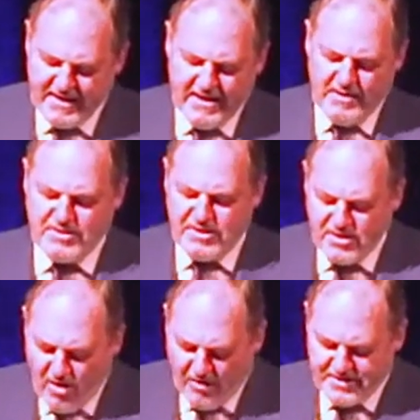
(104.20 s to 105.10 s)
It was
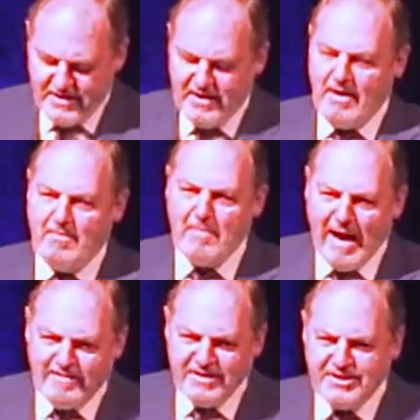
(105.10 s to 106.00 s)
not a
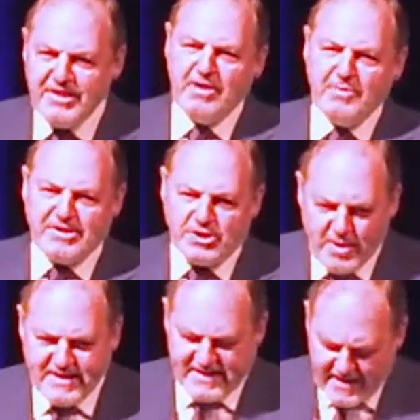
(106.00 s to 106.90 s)
marriage with
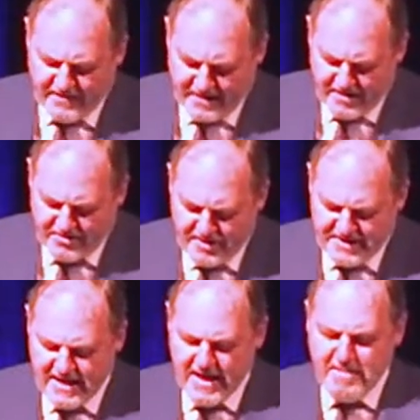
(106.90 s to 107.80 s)
27
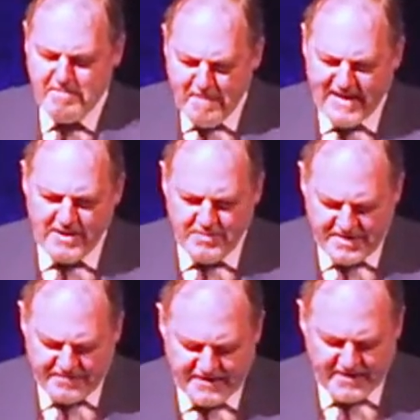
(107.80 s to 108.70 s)
countries, many with
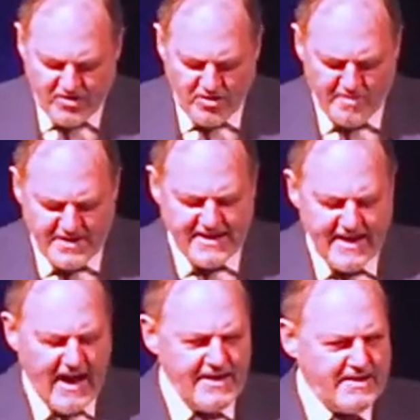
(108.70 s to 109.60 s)
different economies
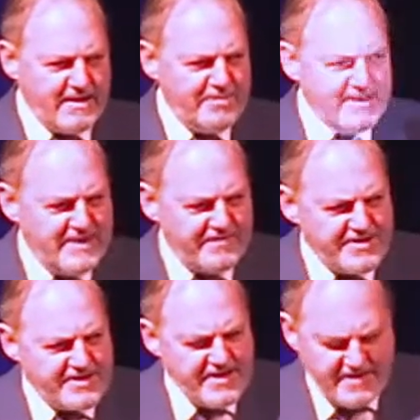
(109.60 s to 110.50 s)
and at completely
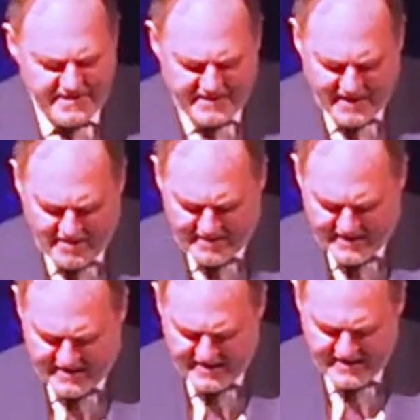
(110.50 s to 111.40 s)
different stages of development.